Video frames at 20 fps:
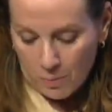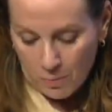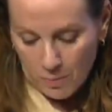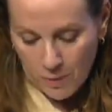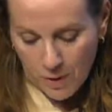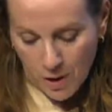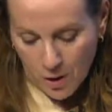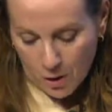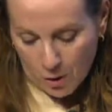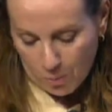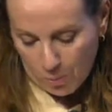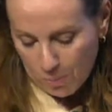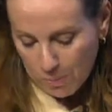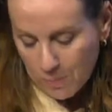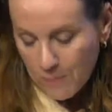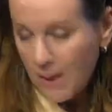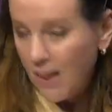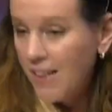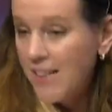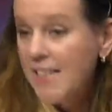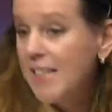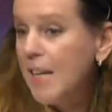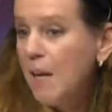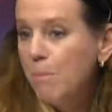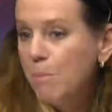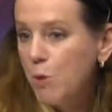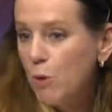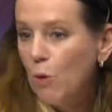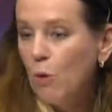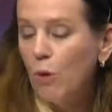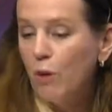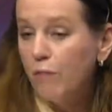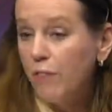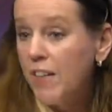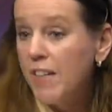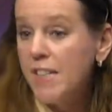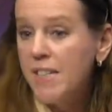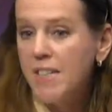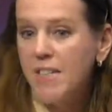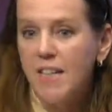you know accept all of
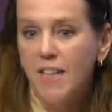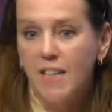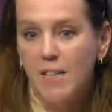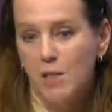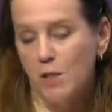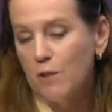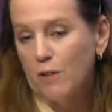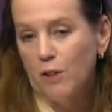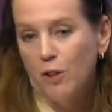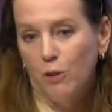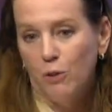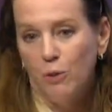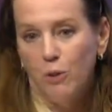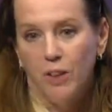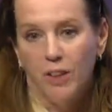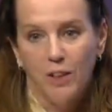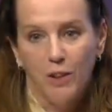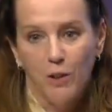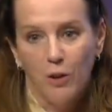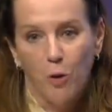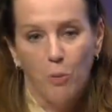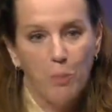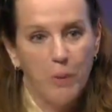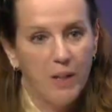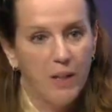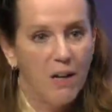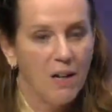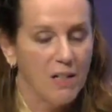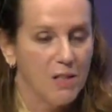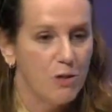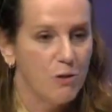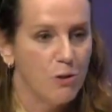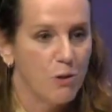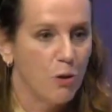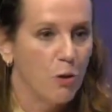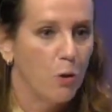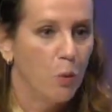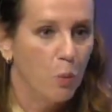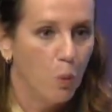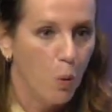his things, including you know Picasso's
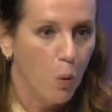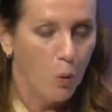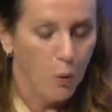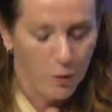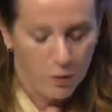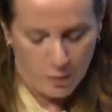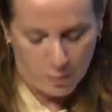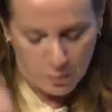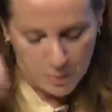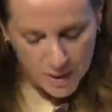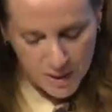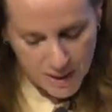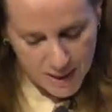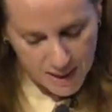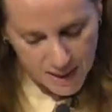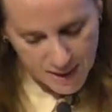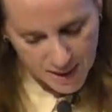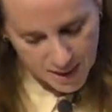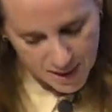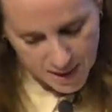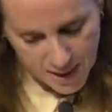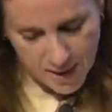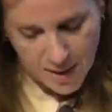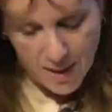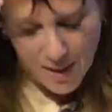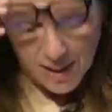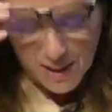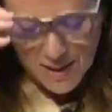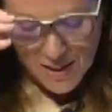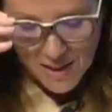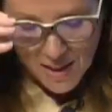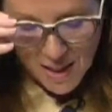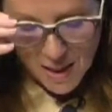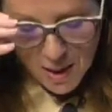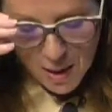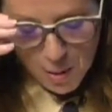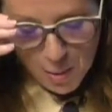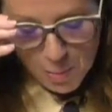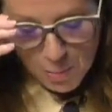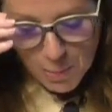on the walls and Matisse's and things.
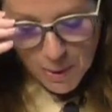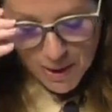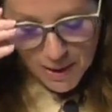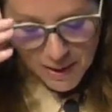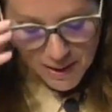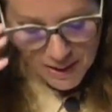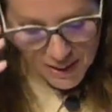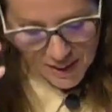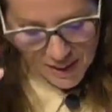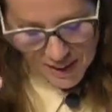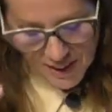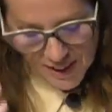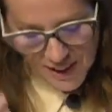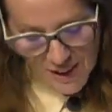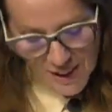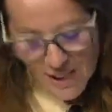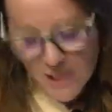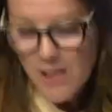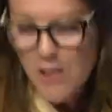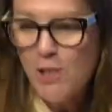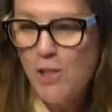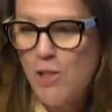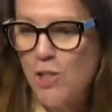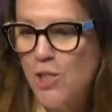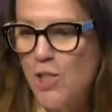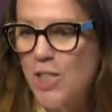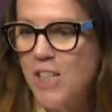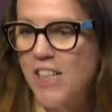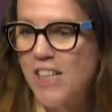But this is just a